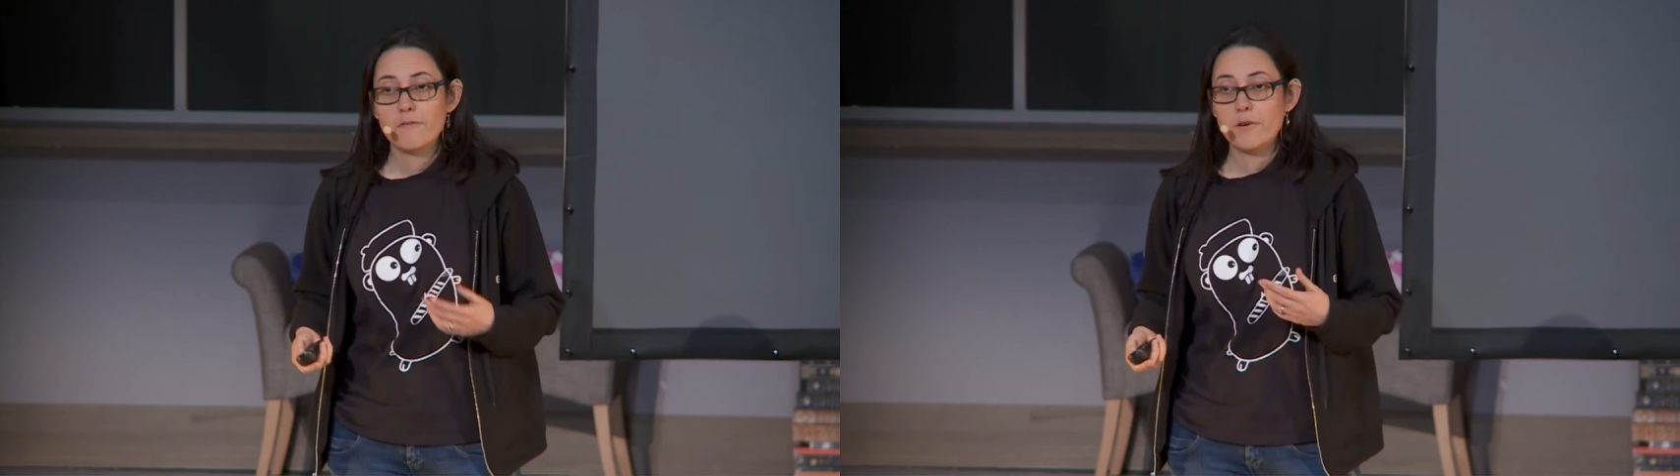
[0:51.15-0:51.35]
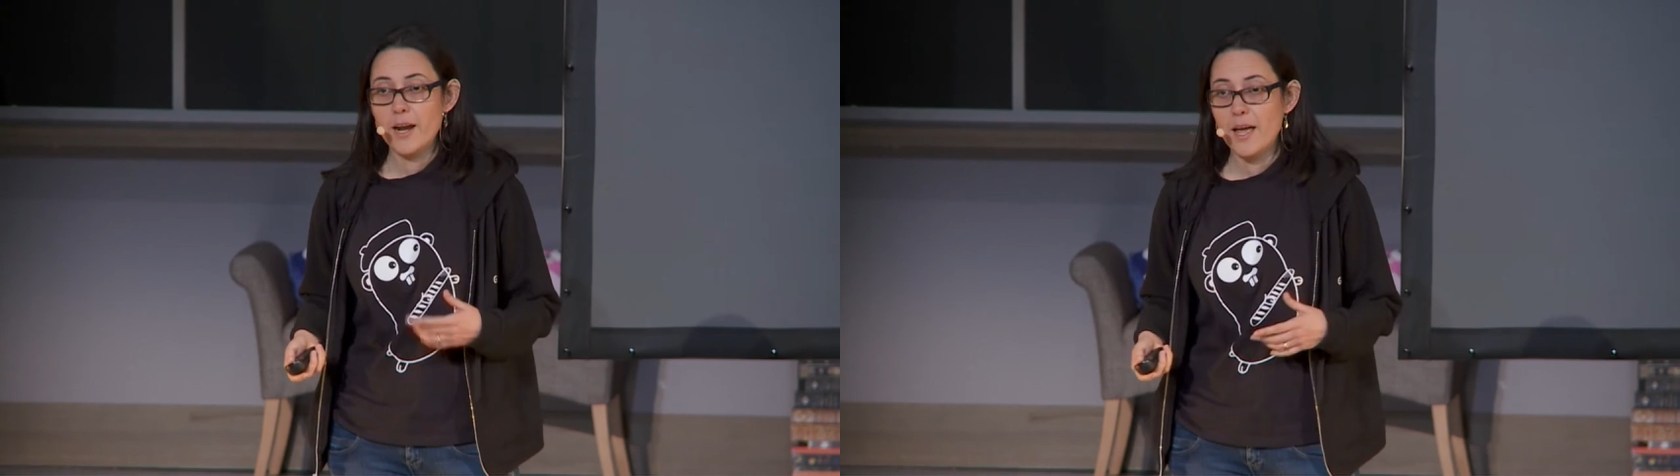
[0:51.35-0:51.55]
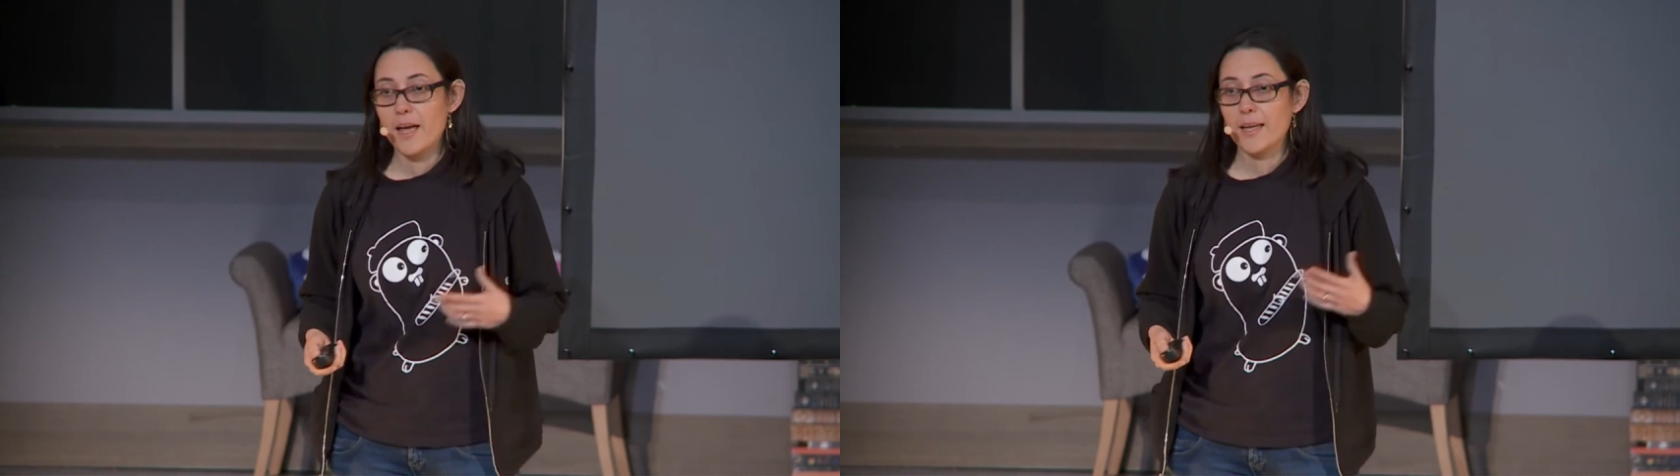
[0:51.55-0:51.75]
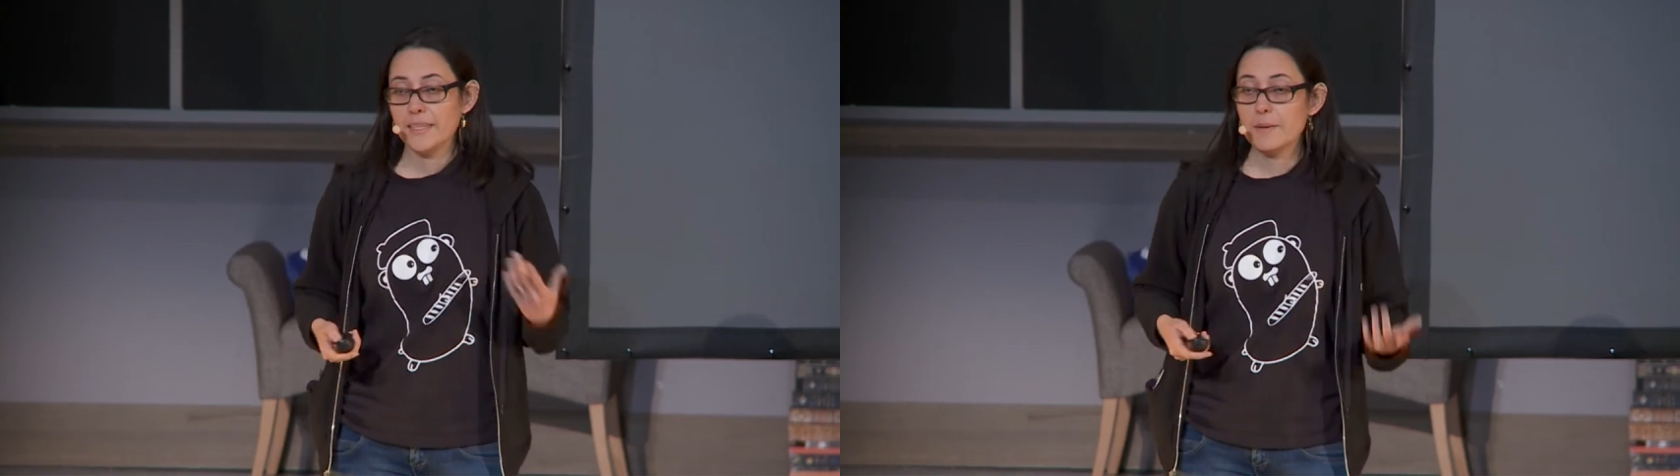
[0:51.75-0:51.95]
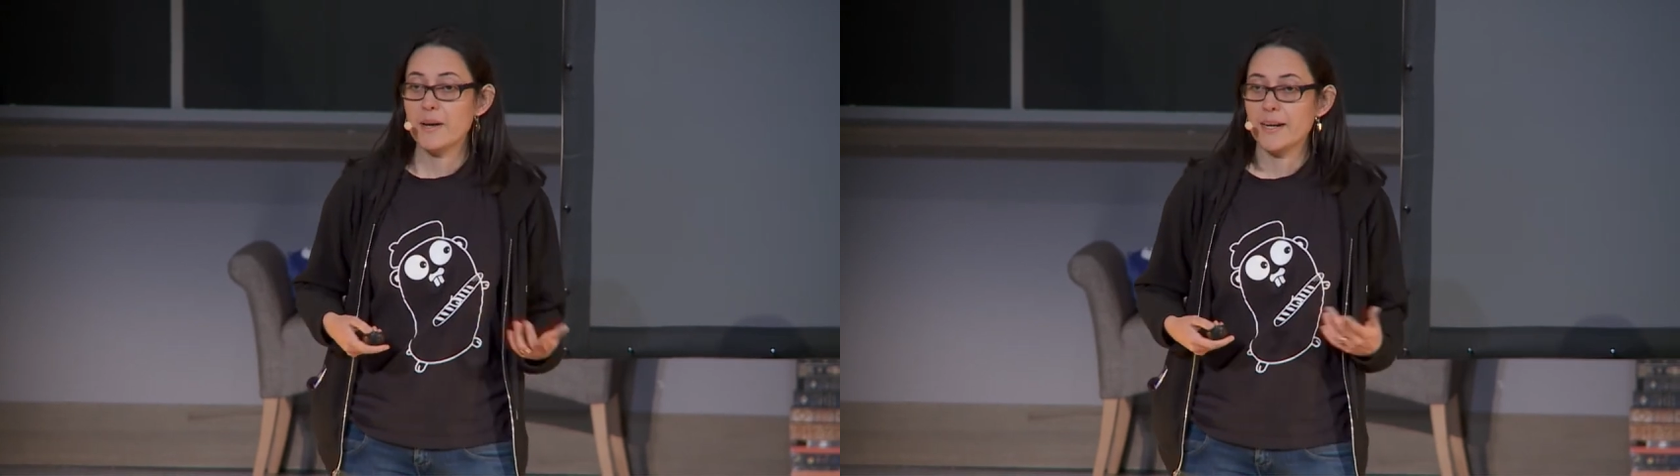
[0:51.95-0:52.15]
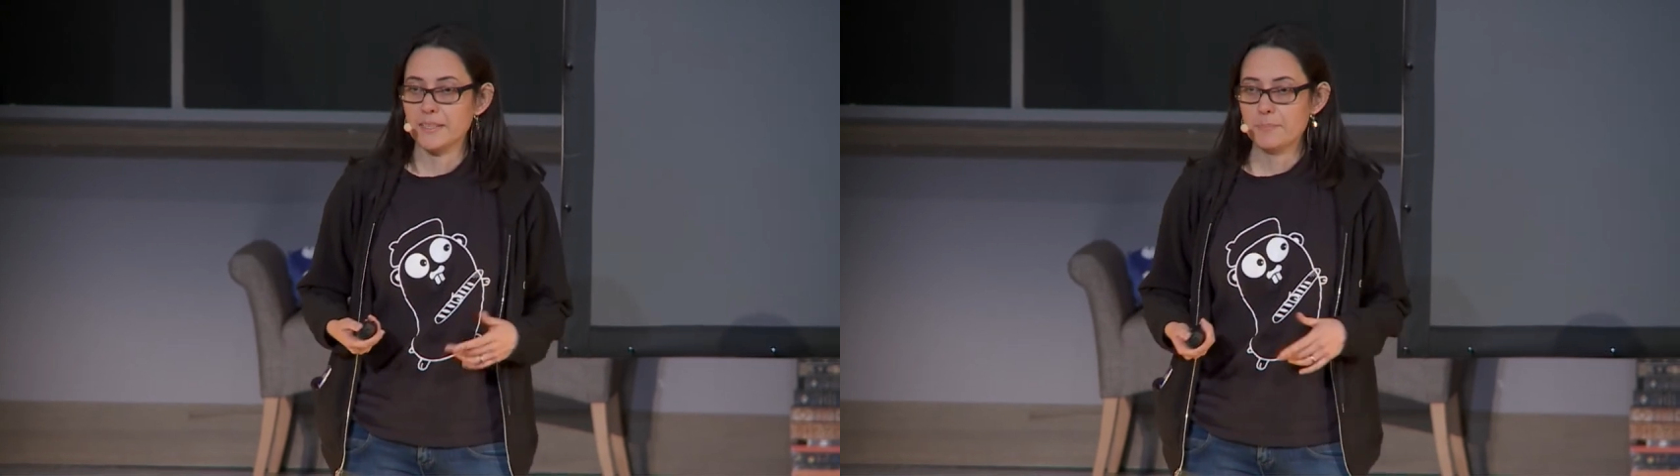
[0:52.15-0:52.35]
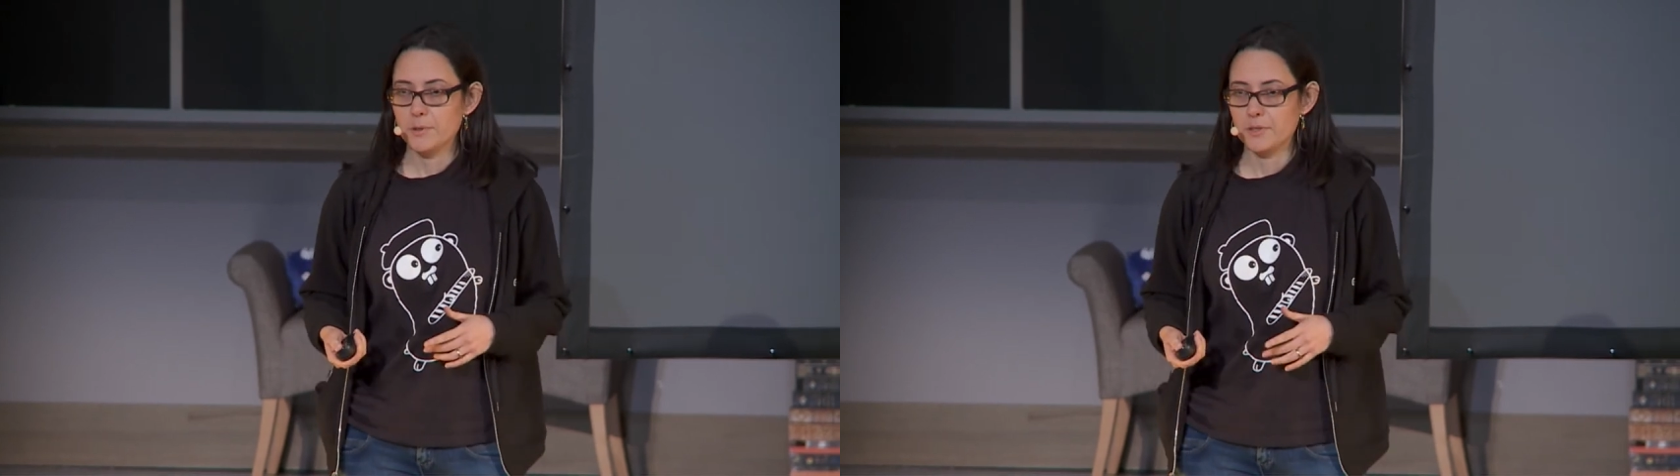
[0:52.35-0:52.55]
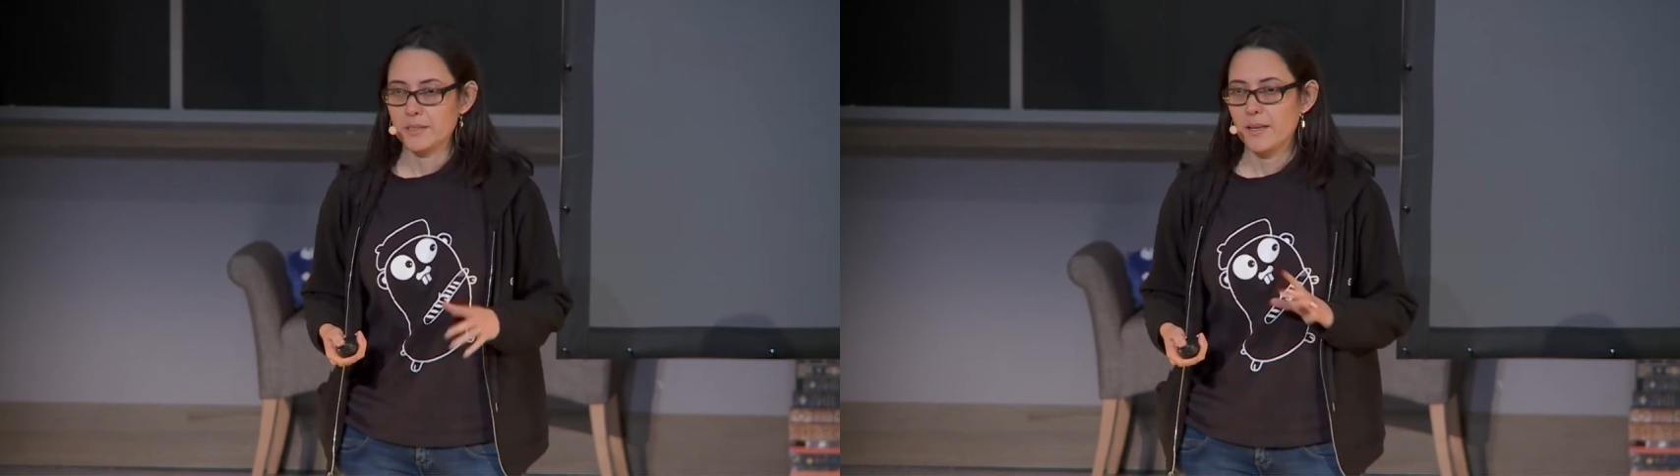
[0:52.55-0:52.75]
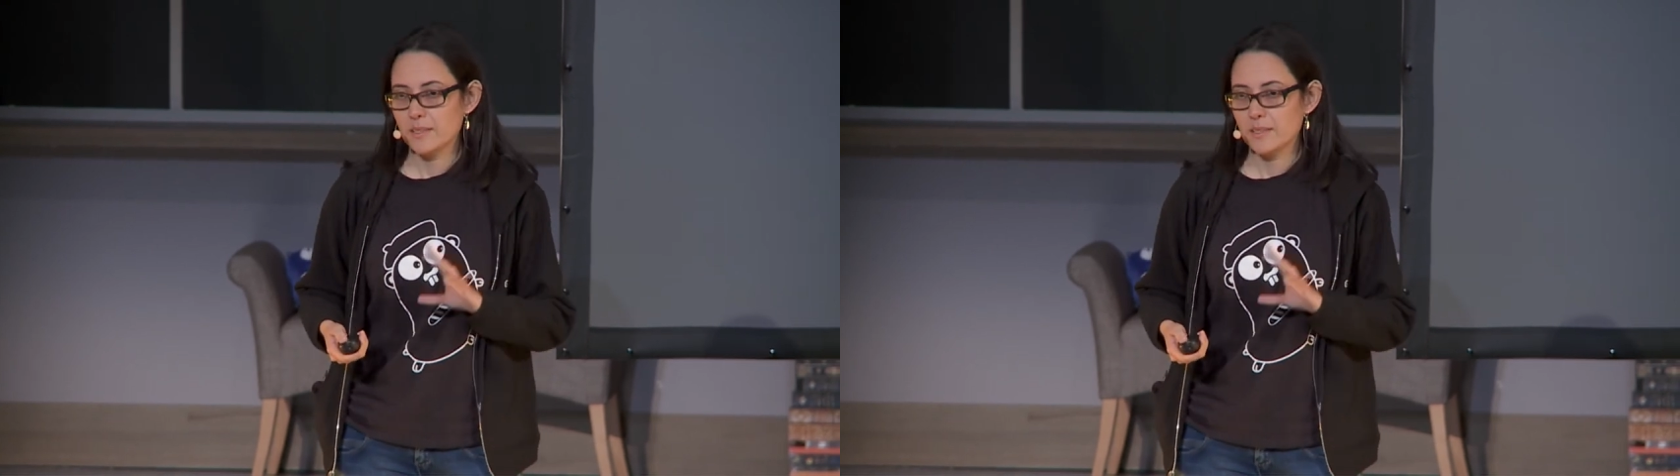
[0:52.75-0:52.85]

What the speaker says: for a deep learning project,